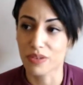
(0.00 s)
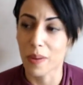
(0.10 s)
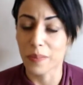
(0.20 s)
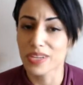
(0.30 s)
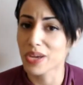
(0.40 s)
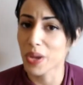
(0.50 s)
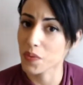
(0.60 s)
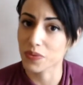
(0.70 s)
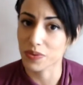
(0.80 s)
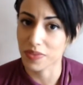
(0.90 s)
so I'm going to
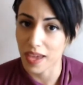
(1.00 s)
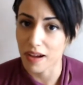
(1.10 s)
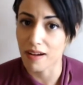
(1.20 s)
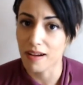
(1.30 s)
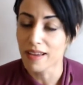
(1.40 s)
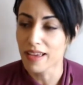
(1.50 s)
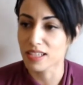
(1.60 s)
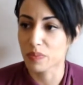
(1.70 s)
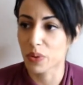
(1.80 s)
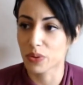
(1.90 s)
go over there
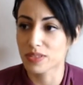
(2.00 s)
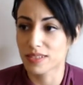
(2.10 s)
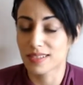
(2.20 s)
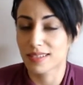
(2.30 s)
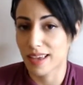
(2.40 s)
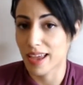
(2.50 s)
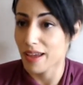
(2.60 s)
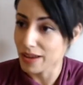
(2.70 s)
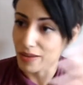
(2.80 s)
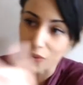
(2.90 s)
as opposed to
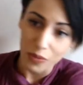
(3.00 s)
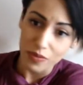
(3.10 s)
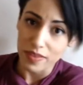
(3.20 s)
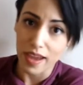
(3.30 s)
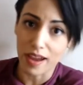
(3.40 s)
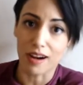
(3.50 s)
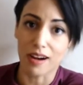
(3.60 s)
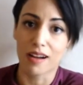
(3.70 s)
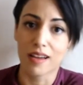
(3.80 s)
staying over there.